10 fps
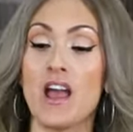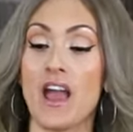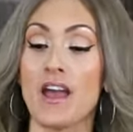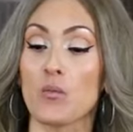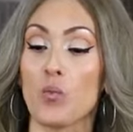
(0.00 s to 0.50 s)

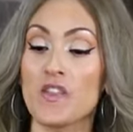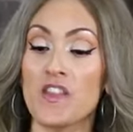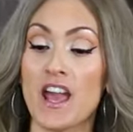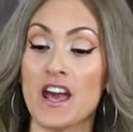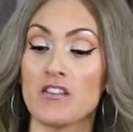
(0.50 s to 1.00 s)
And what
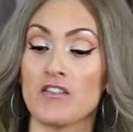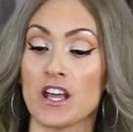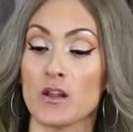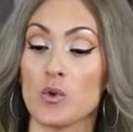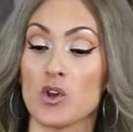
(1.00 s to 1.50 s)
they had
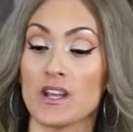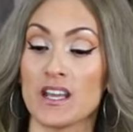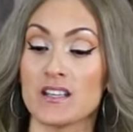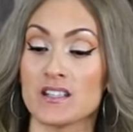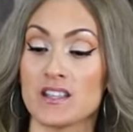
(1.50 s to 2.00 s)
available
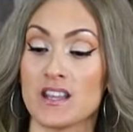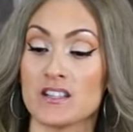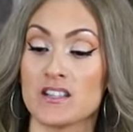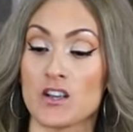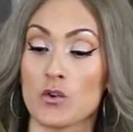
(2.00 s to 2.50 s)
is the
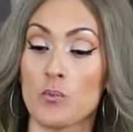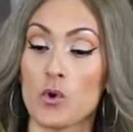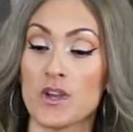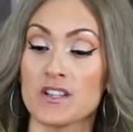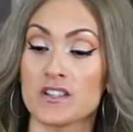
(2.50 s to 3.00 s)

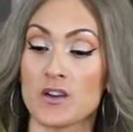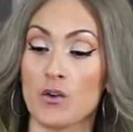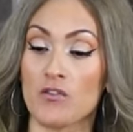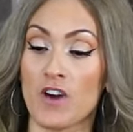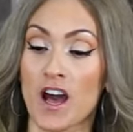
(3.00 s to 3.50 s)

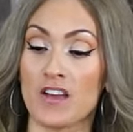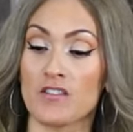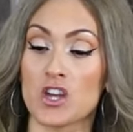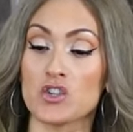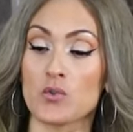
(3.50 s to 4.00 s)

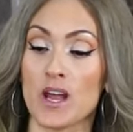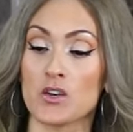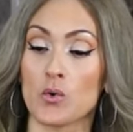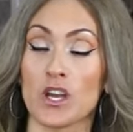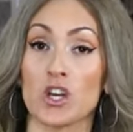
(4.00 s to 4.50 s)
0.05
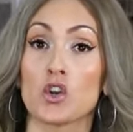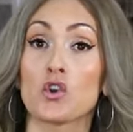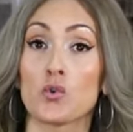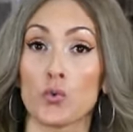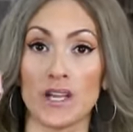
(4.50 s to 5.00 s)
tretinoin
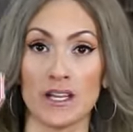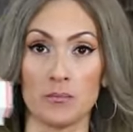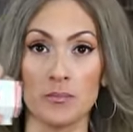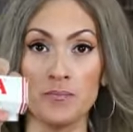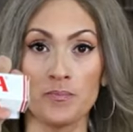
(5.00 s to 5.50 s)

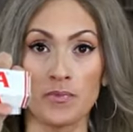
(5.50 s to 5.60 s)
cream,